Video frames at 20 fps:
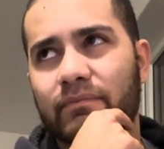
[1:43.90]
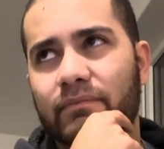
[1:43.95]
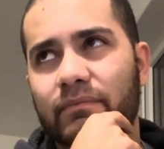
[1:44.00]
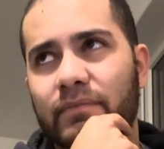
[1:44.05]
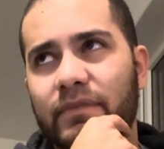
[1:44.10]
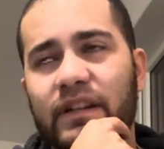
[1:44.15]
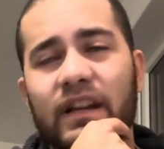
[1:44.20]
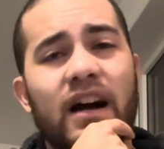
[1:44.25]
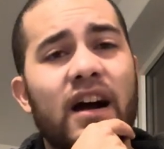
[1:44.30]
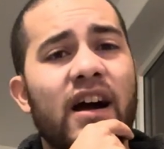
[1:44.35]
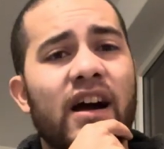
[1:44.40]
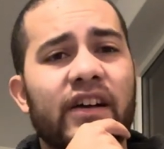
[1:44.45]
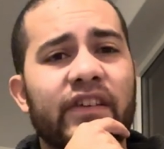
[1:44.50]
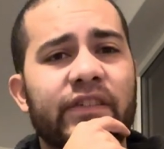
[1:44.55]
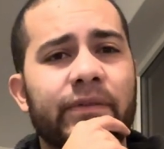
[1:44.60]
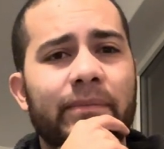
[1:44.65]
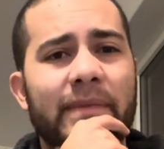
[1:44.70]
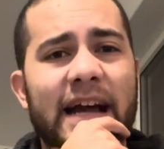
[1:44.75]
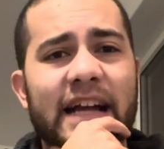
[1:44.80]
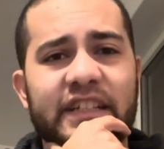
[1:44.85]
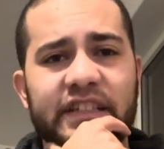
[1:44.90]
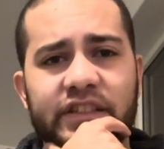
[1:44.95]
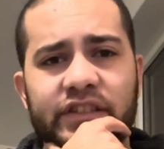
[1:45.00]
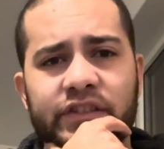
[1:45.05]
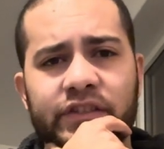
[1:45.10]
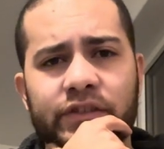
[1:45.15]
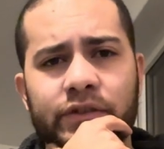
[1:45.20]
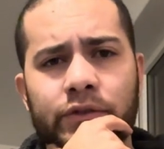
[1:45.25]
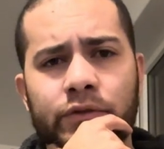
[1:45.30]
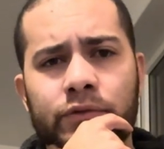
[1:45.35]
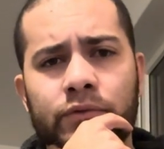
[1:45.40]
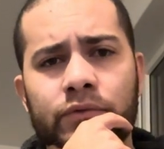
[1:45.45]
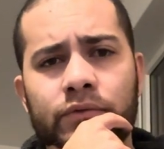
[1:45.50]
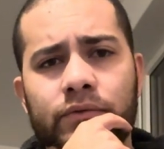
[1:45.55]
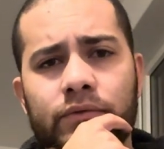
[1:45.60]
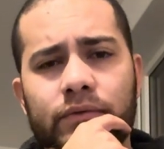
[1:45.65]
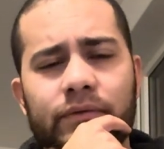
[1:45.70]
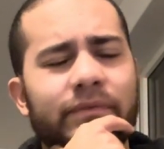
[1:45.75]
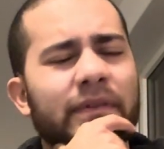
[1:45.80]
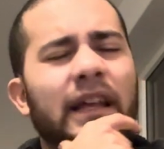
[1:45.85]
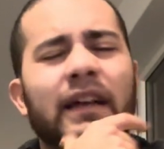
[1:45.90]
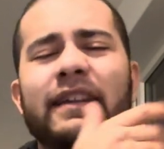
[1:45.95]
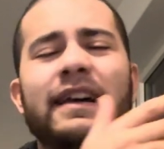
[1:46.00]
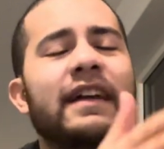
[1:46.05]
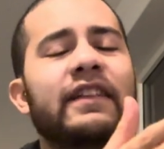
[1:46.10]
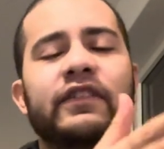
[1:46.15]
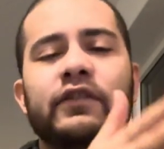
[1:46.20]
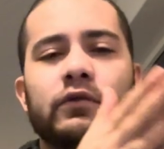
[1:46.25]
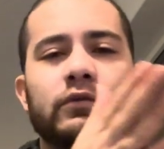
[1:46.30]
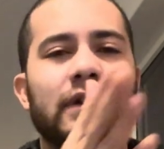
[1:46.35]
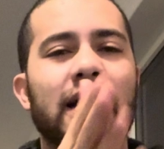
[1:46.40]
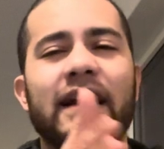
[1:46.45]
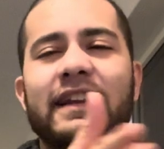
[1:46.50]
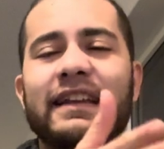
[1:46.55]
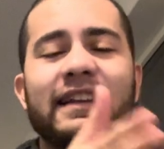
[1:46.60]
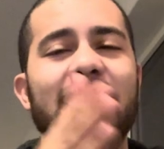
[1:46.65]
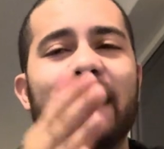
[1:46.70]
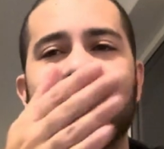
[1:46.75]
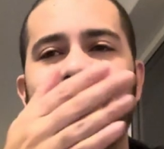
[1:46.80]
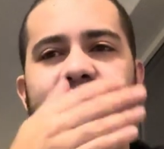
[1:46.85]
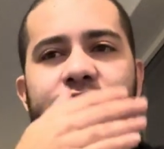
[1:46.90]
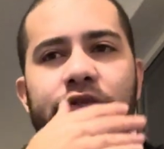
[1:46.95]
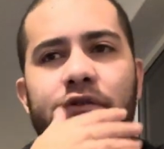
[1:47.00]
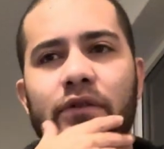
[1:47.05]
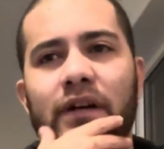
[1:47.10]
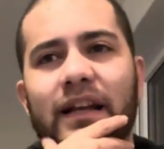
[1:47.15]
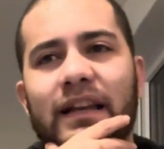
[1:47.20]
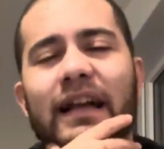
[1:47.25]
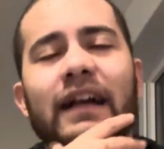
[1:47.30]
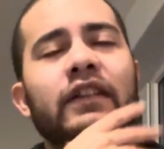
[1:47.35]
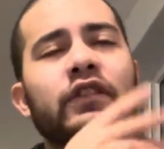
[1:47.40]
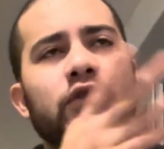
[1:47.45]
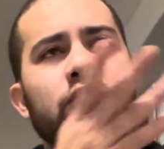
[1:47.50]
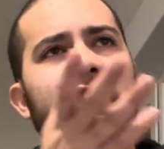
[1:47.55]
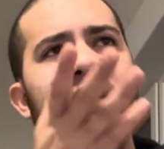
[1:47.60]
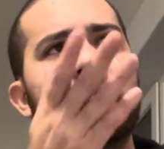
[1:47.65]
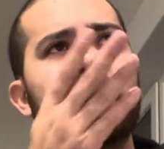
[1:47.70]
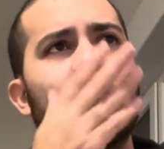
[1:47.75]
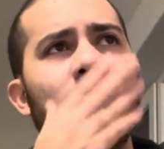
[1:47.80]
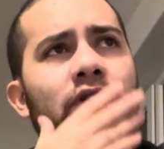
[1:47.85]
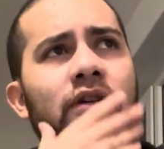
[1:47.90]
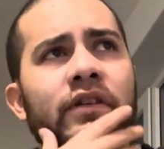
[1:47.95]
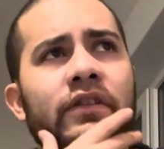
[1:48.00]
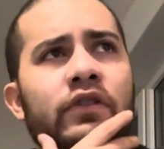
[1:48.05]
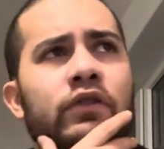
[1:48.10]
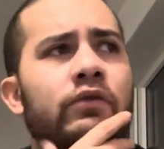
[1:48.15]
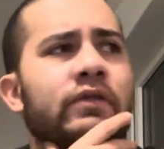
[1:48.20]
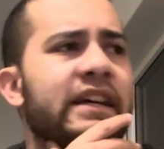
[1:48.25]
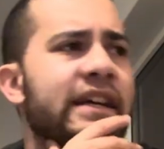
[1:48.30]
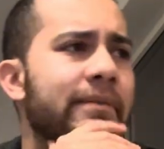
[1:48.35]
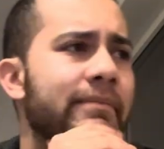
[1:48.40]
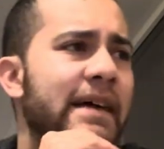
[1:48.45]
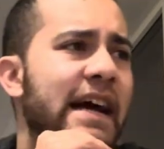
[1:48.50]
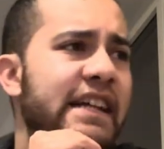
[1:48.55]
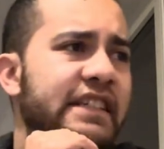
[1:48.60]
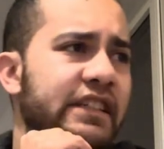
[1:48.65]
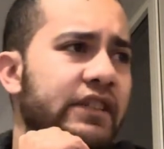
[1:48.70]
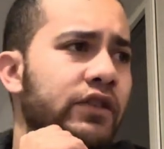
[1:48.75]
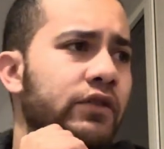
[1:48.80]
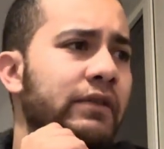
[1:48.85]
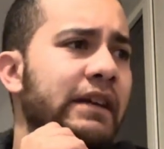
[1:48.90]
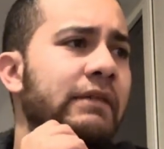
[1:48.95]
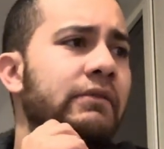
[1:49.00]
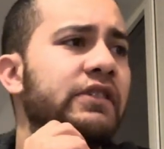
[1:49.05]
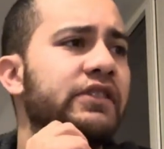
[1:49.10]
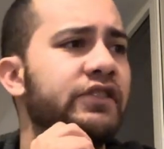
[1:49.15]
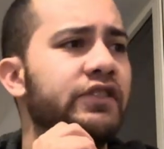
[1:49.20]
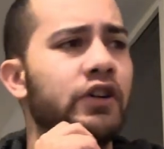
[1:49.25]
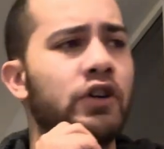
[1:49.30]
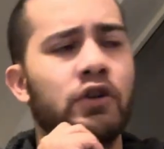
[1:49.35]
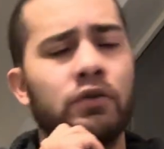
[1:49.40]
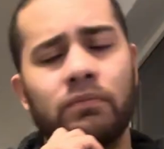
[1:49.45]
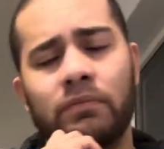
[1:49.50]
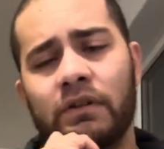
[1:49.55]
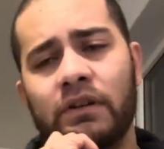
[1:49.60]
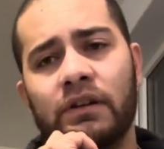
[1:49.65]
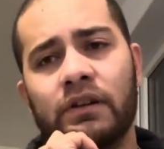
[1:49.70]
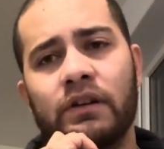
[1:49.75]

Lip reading: Nas Magic 2, not 2, I didn't like 2. I like 3 more. 3, Magic 3 was dope.